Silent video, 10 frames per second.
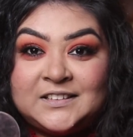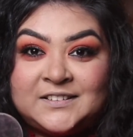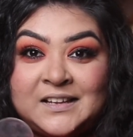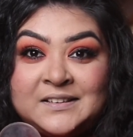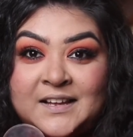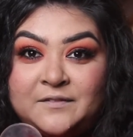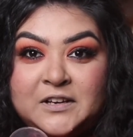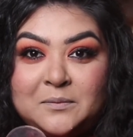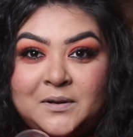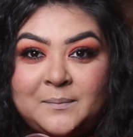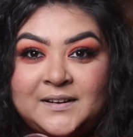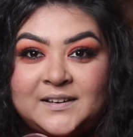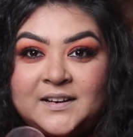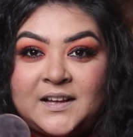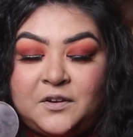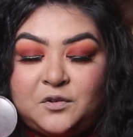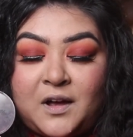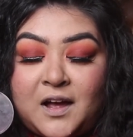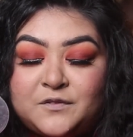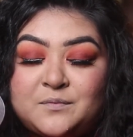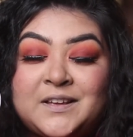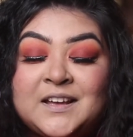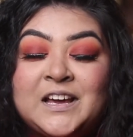This is heavily pigmented and you have to be